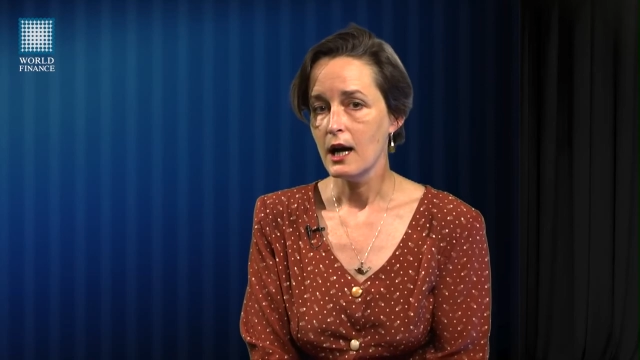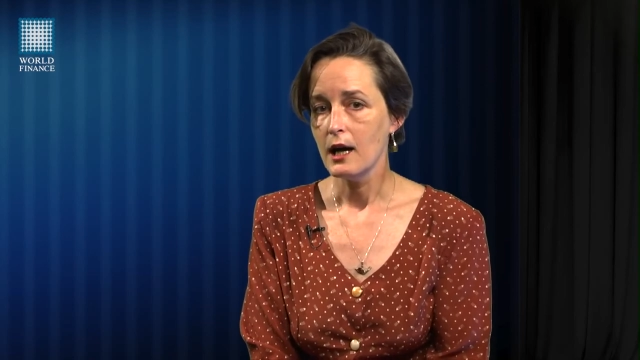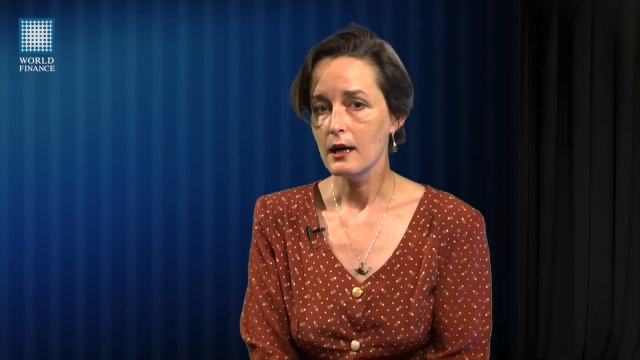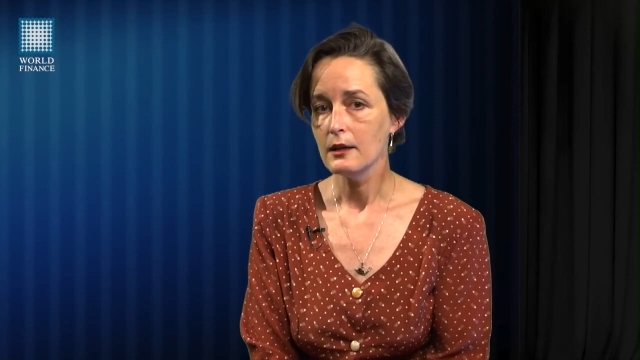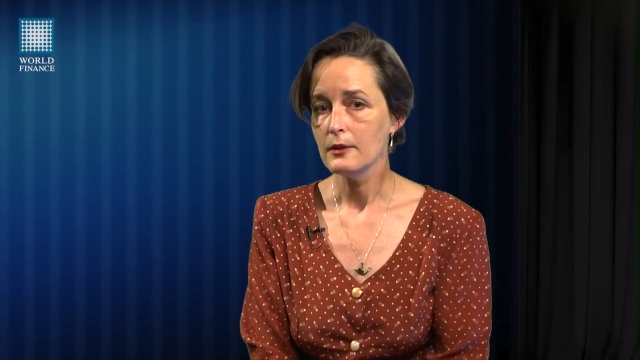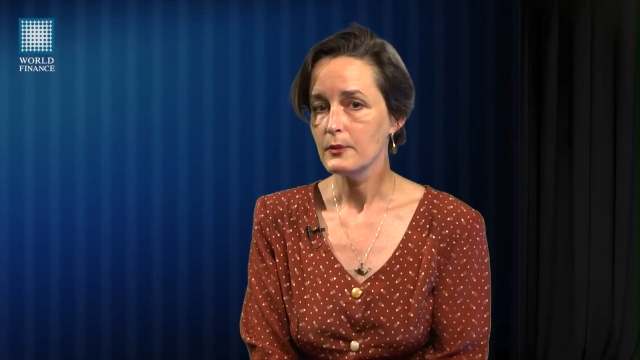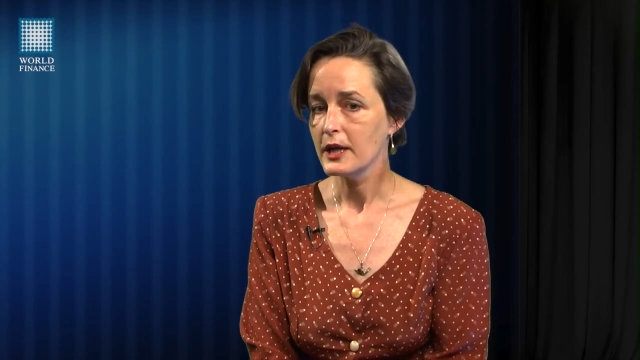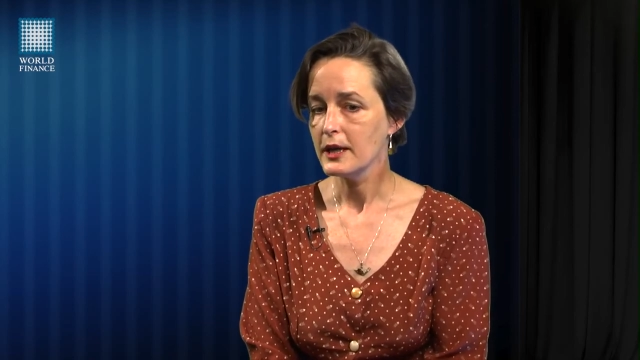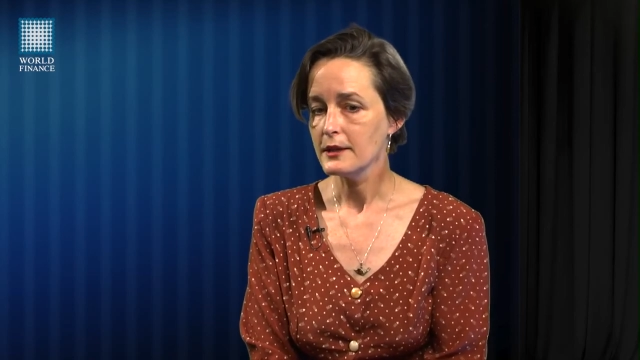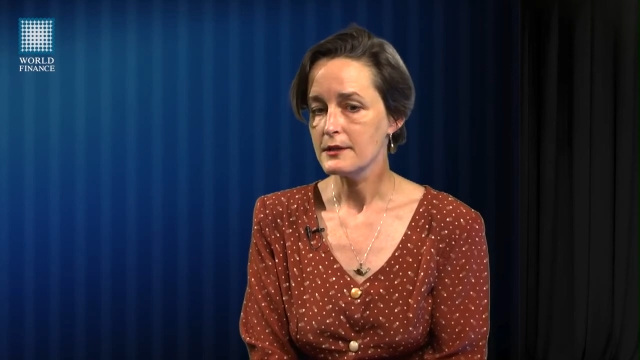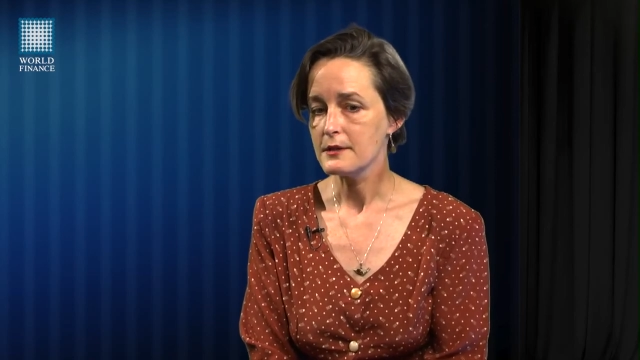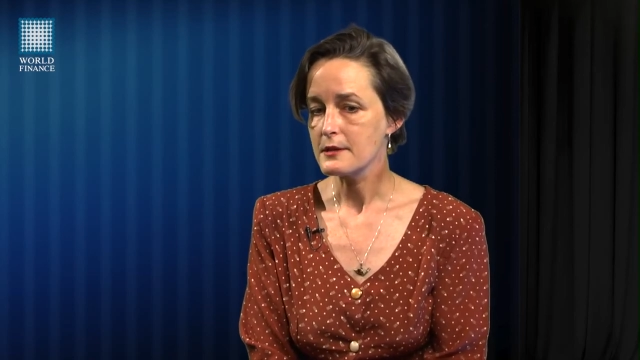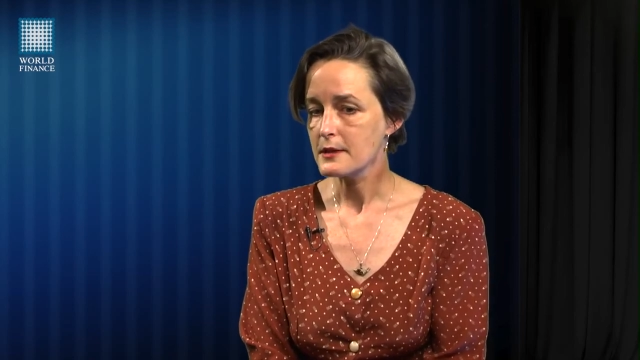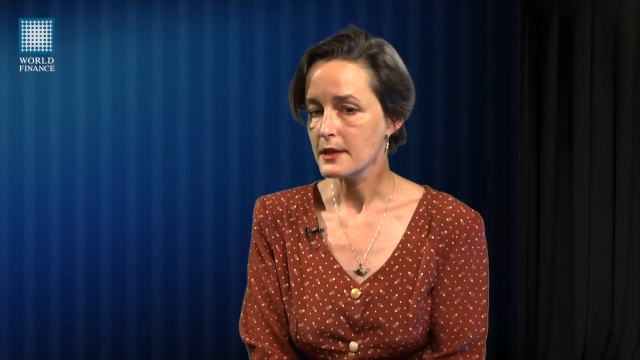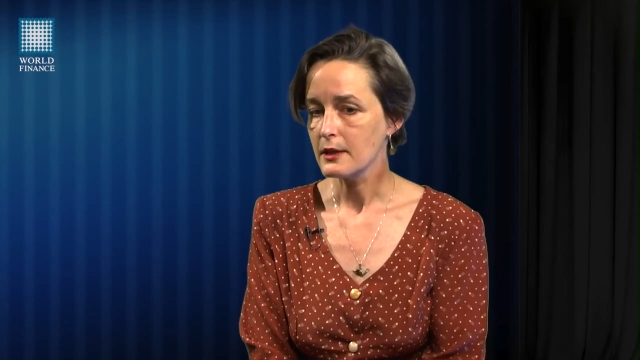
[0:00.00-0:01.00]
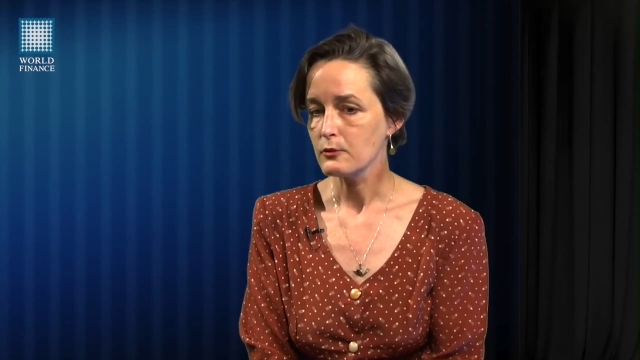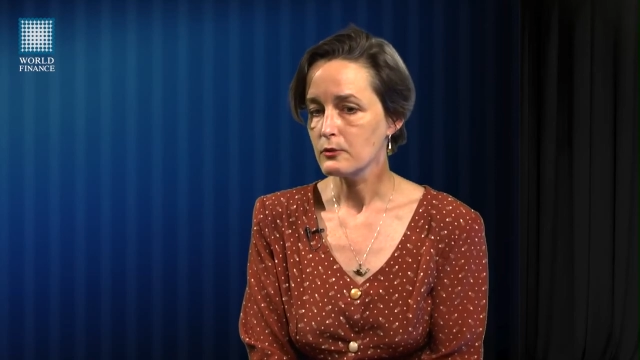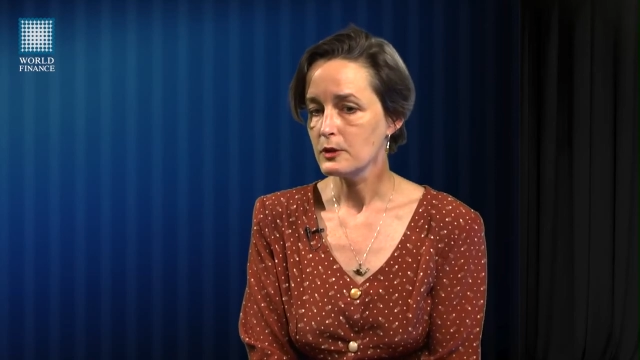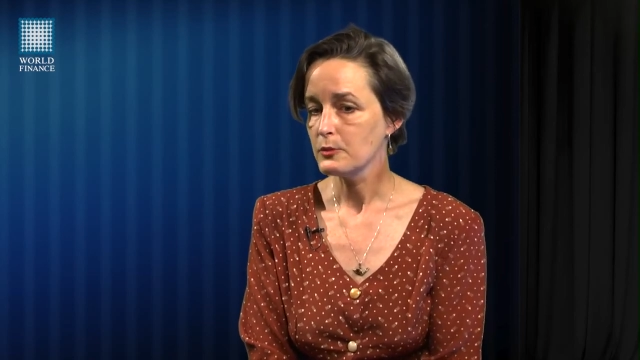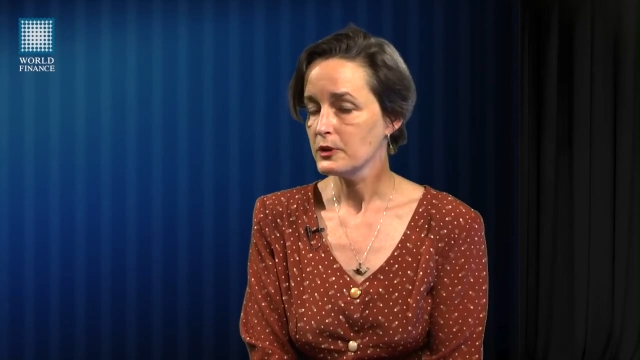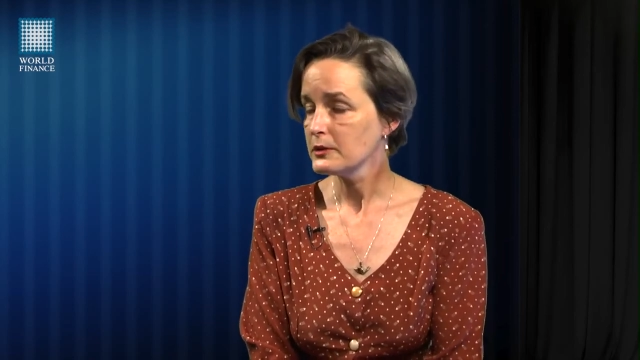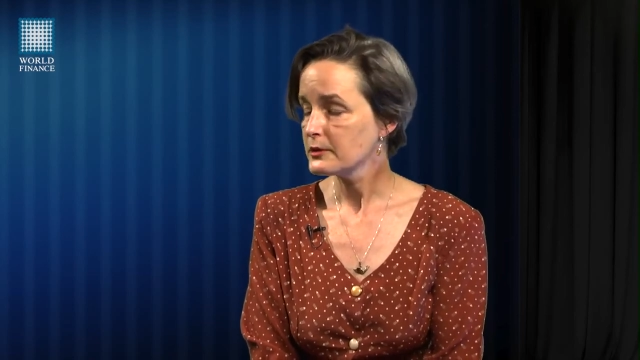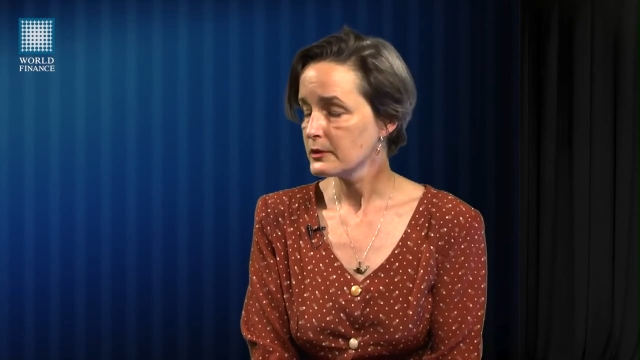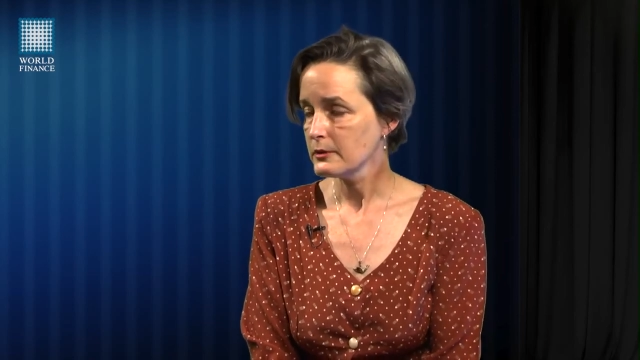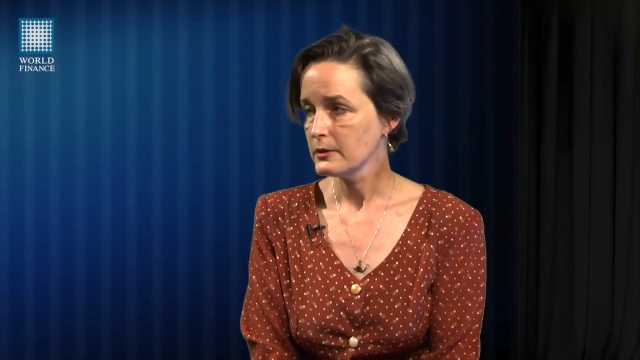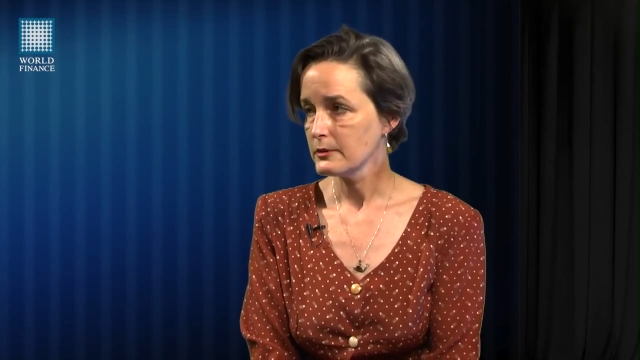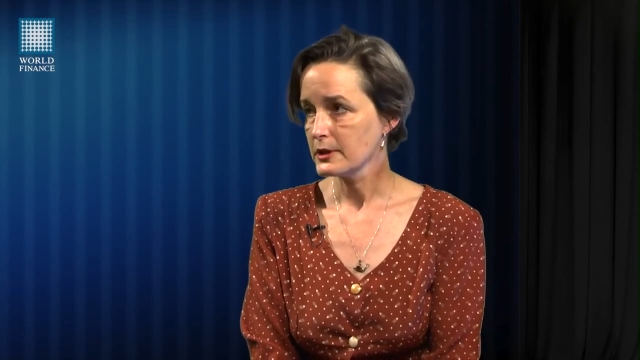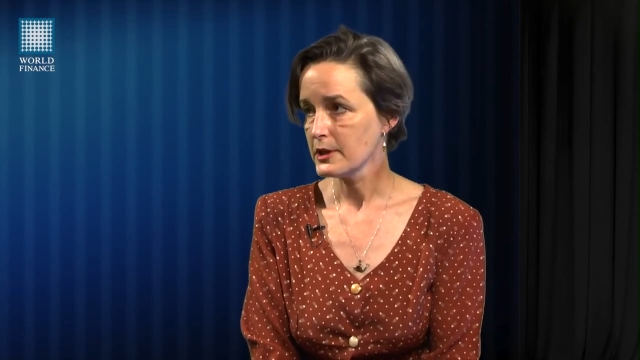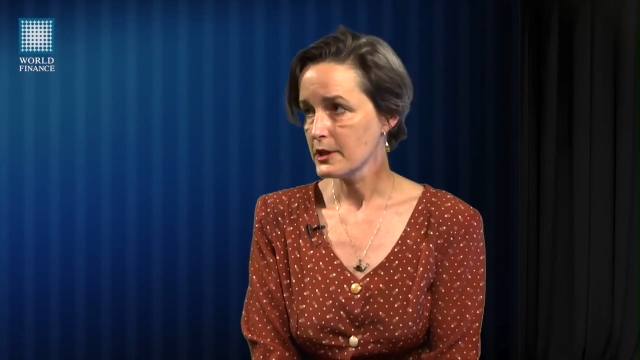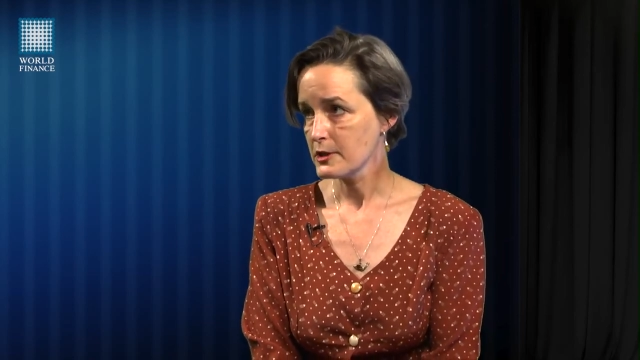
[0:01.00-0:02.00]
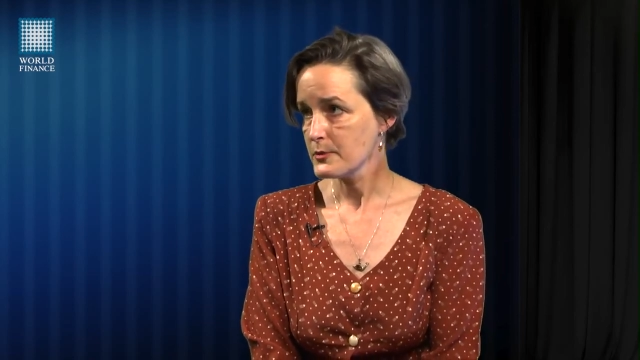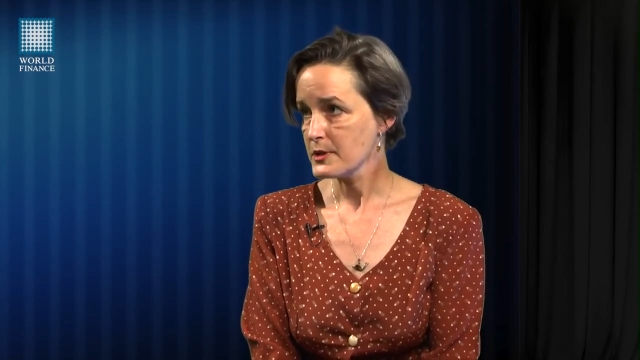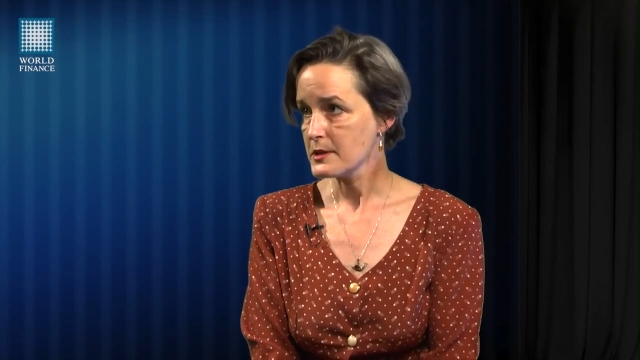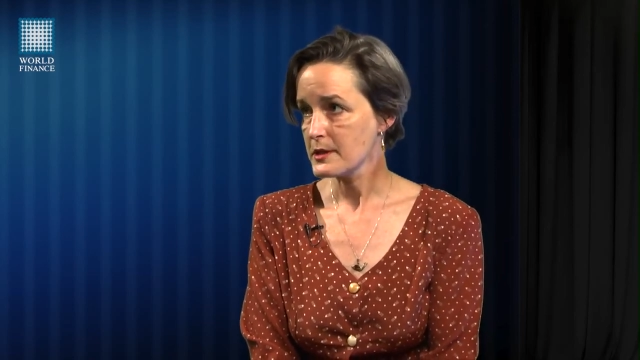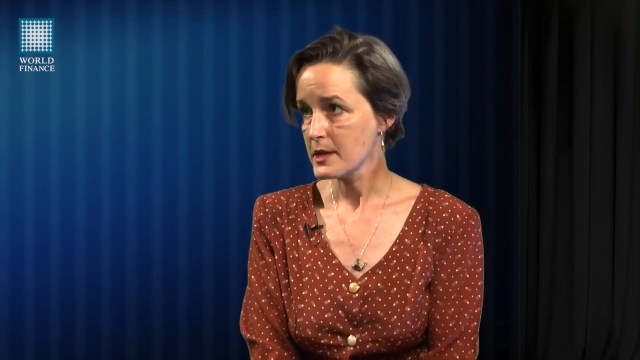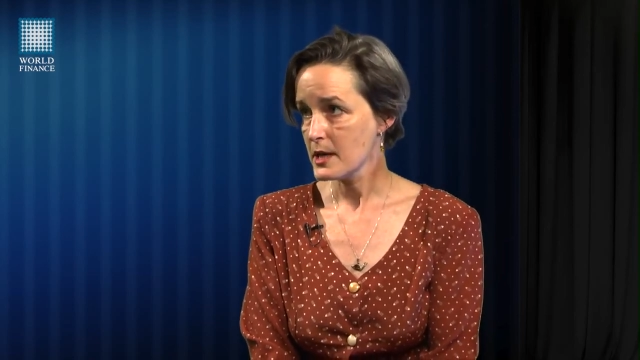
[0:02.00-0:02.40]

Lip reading: and rebuild their own economies